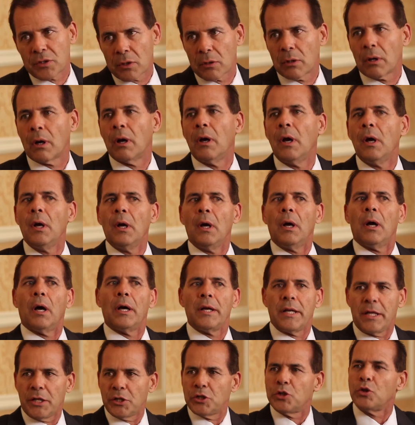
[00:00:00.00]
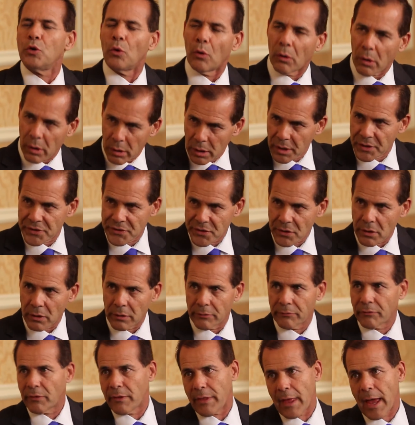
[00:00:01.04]
there an issue or a
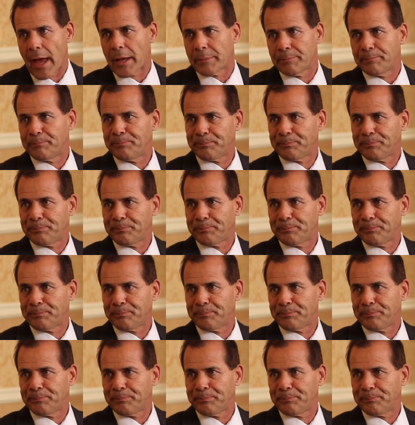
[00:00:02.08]
concern for that?